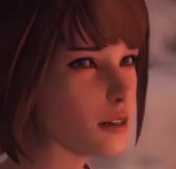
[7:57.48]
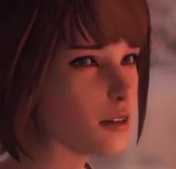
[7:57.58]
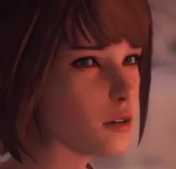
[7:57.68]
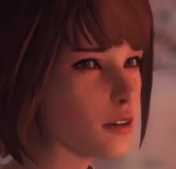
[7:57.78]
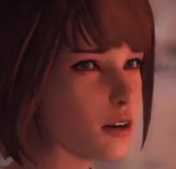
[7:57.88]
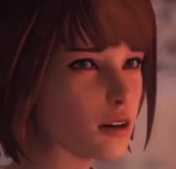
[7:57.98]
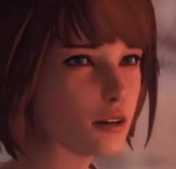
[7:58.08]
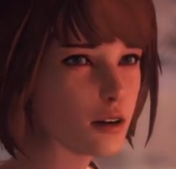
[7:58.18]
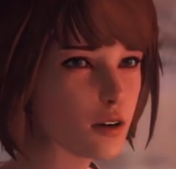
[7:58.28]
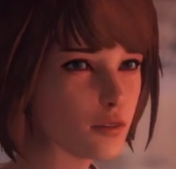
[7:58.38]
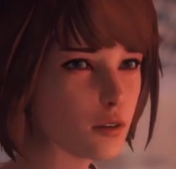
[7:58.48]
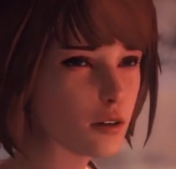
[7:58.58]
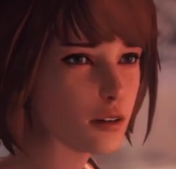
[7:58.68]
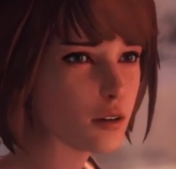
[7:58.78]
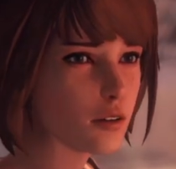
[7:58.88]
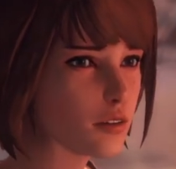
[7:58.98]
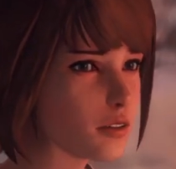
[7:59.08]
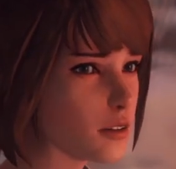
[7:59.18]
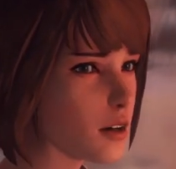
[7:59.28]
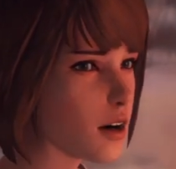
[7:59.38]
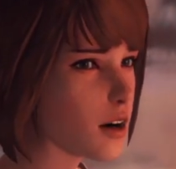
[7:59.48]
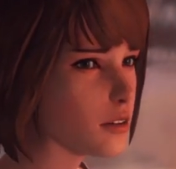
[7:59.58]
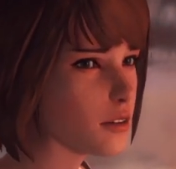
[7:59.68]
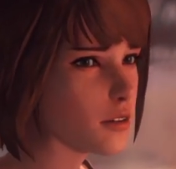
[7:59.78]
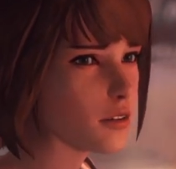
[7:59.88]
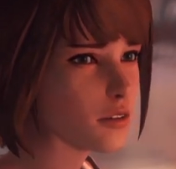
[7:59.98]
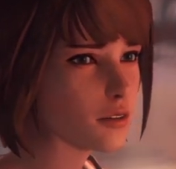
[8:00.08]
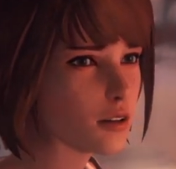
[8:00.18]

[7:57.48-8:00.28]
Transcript: heard something about money, drugs, but